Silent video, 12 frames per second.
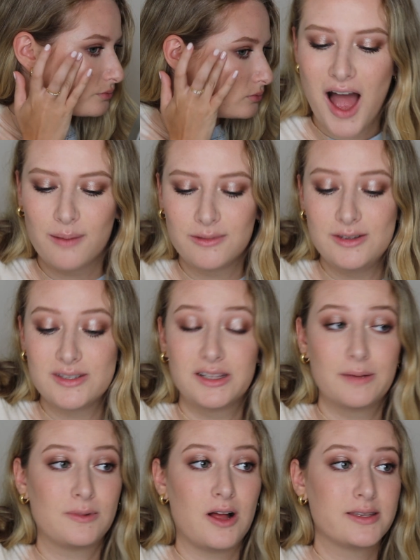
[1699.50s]
I'm going to use a
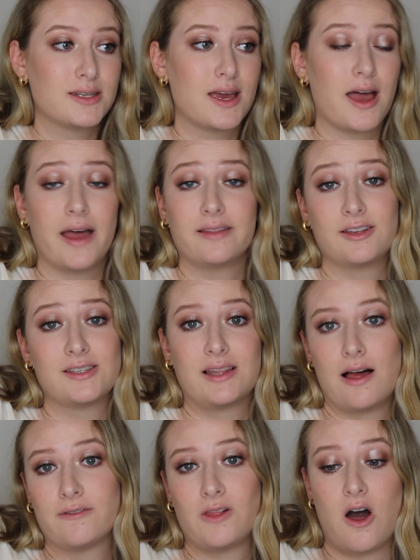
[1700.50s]
lip gloss today. I just
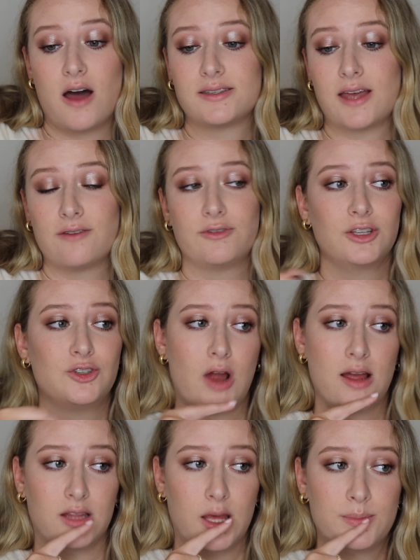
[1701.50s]
love gloss. I have really
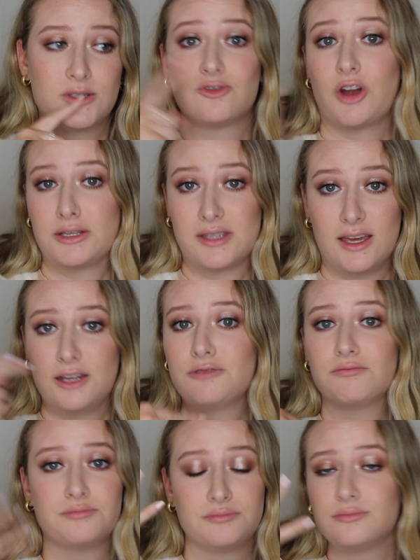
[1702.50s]
dry lips, dry
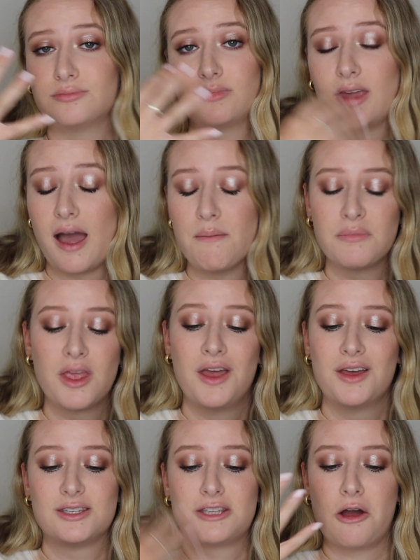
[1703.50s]
skin, yeah.
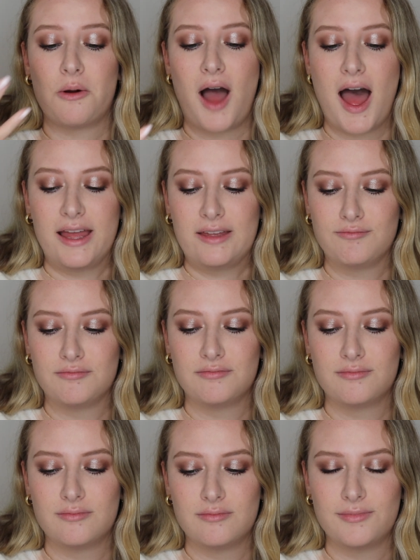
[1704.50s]
So I
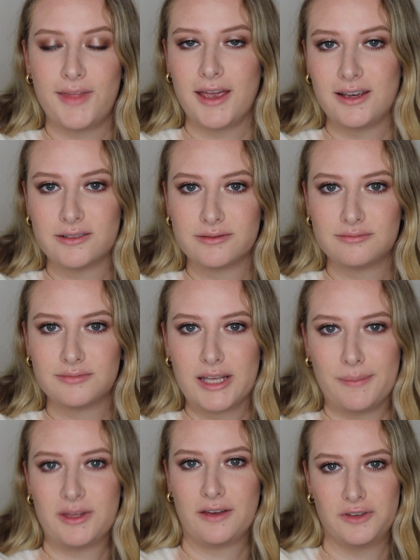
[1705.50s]
like
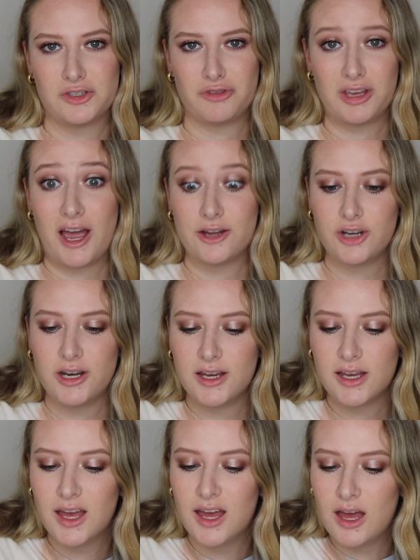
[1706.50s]
something that feels really
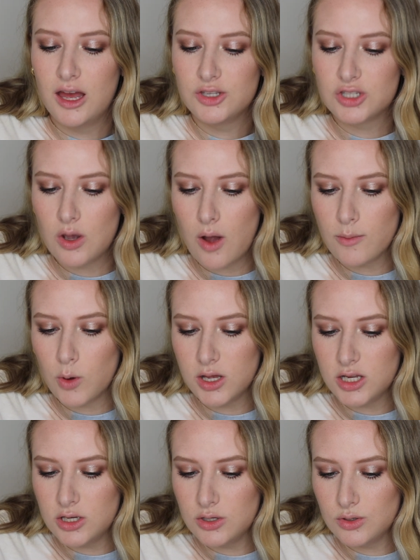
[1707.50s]
hydrating. So I'm going
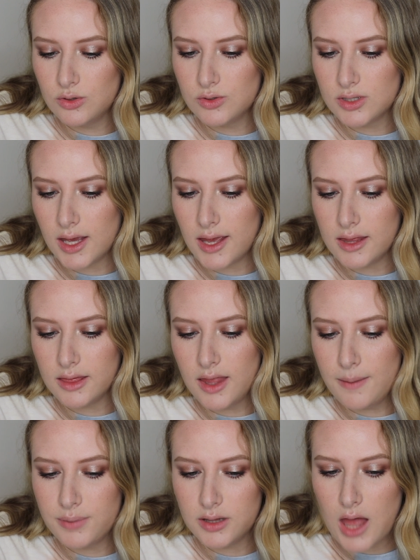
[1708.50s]
to use a
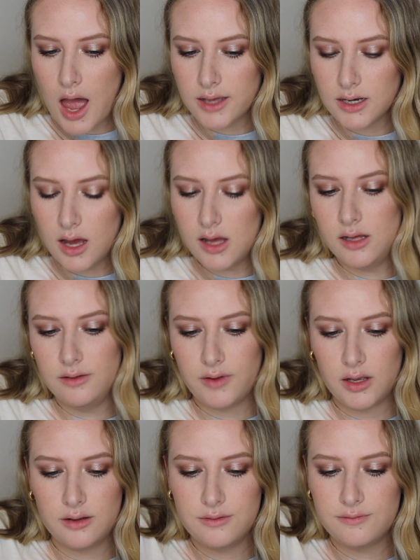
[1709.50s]
lip liner, if I
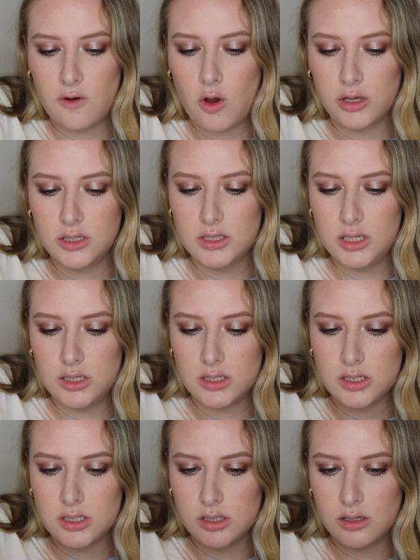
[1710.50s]
can find
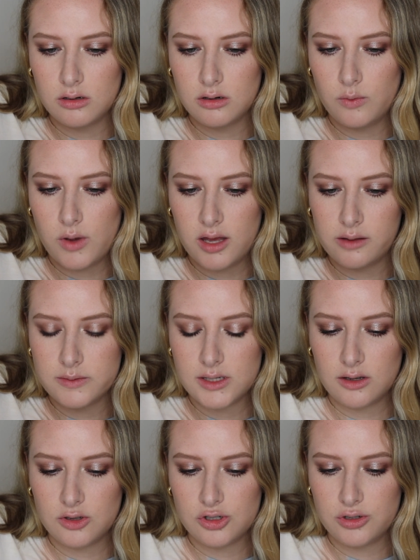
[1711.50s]
it. I don't know why I was
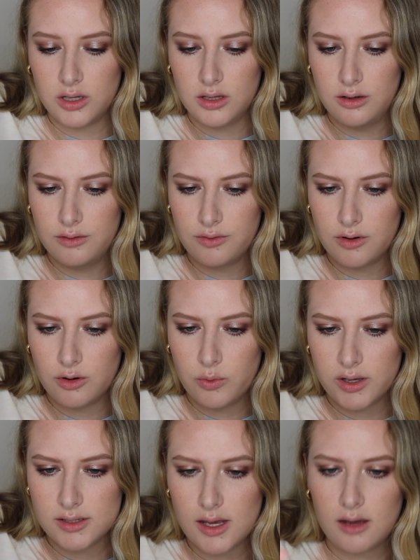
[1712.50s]
like Australian for a
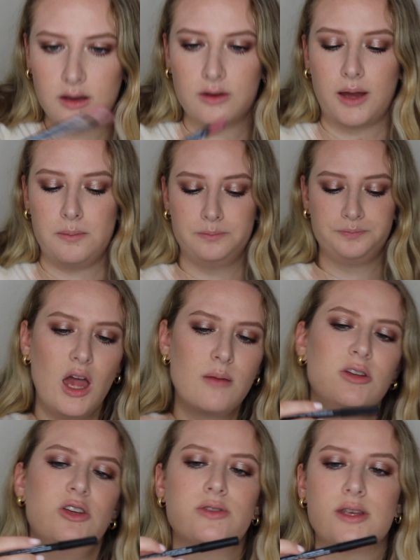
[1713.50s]
quick sec. Okay. I'm
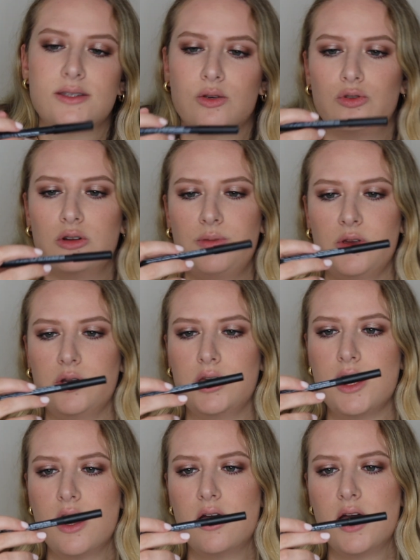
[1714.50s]
going to use this Huda
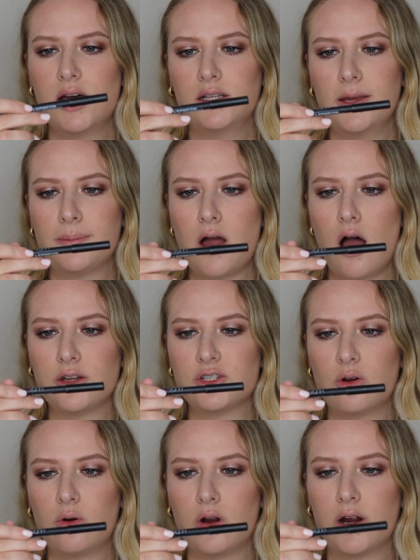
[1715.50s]
Beauty lip
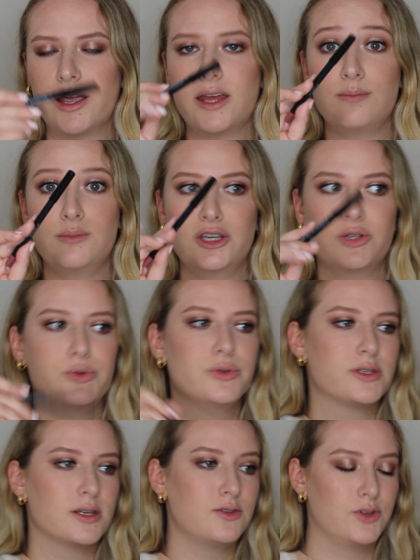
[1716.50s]
contour in
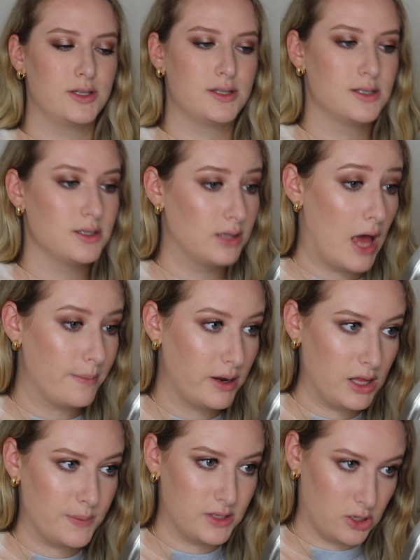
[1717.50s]
Muse and just line my
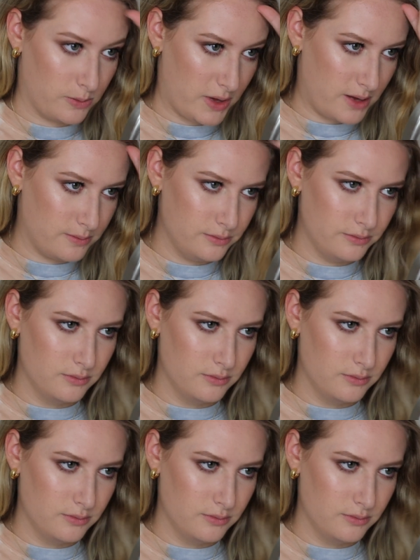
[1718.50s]
lips a little bit.